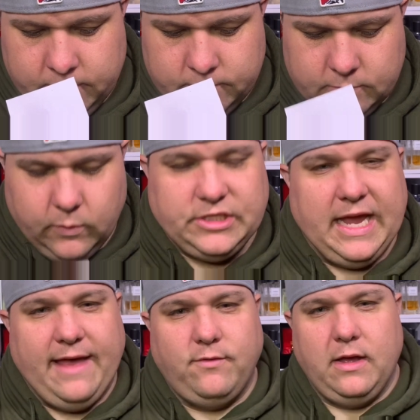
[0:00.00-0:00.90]
which I
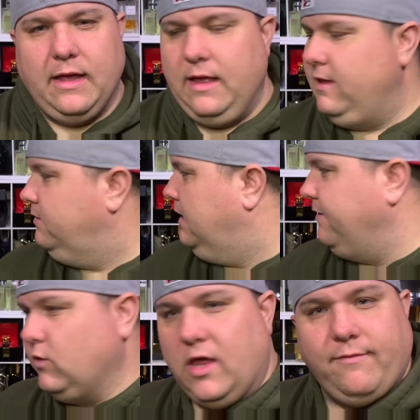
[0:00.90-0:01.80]
have a
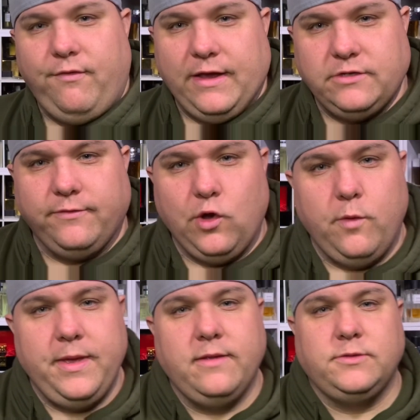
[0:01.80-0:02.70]
lot of affection for
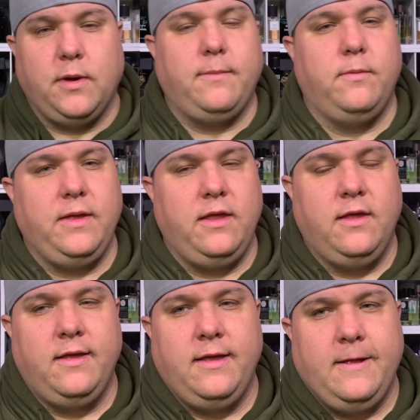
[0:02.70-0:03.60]
Kobe. It's probably,
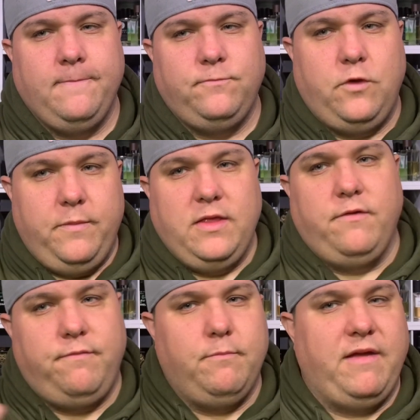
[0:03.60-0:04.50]
to me,
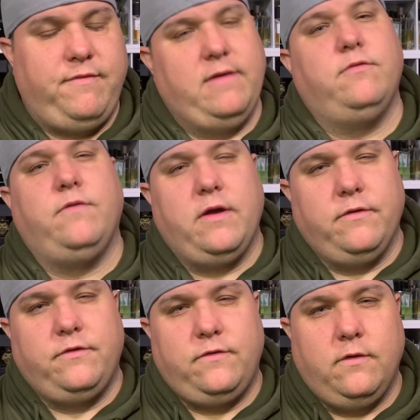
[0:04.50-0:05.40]
my favorite
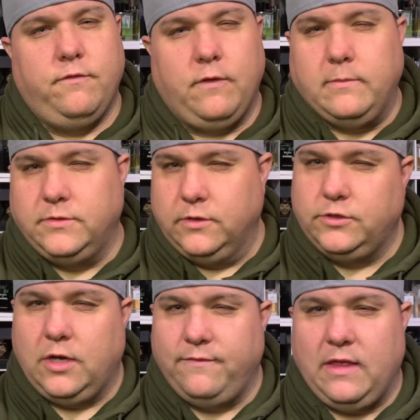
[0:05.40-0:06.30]
fragrance from
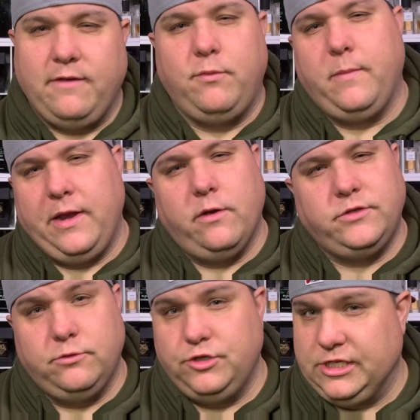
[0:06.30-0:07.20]
Xerjoff that I put my nose
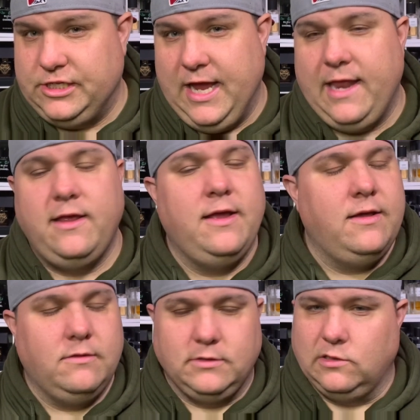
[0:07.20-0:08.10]
to just yet.
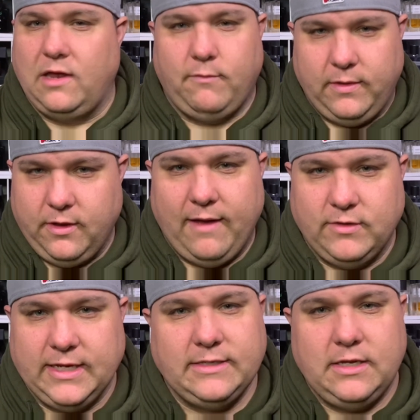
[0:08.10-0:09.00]
There's a lot of them out there I
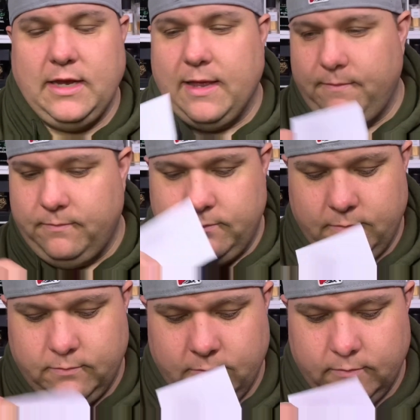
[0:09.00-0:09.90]
haven't tested yet,
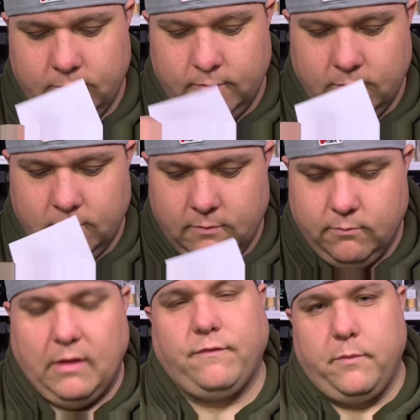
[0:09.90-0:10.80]

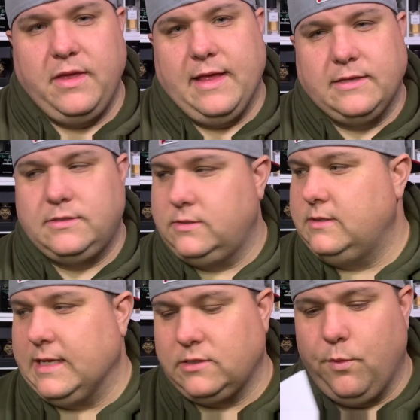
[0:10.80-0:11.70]
but for me, that's
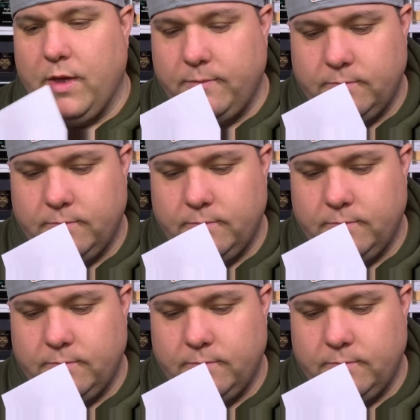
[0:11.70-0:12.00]
the one.